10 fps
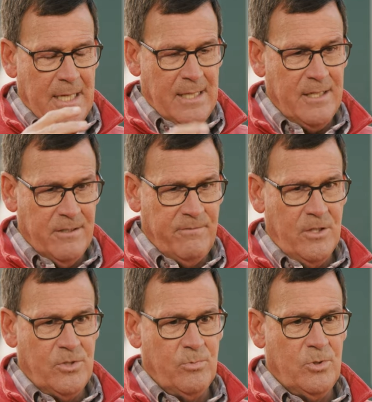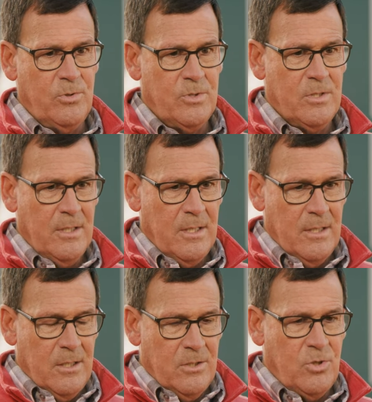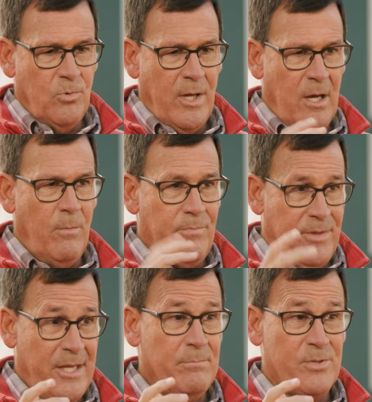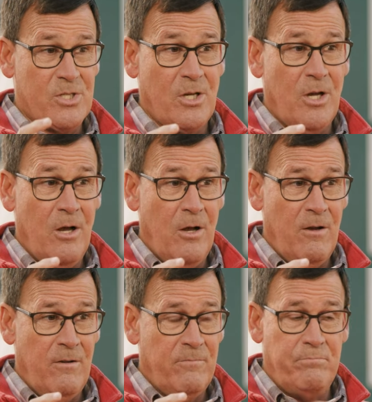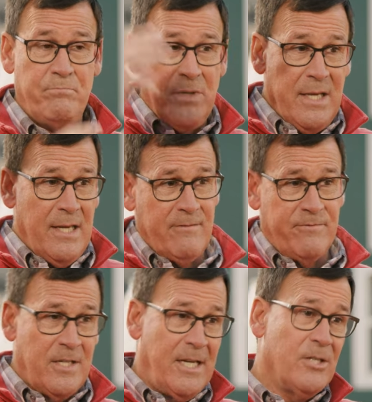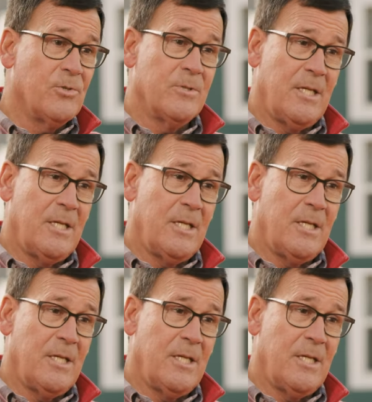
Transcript: and individuals to help them solve big financial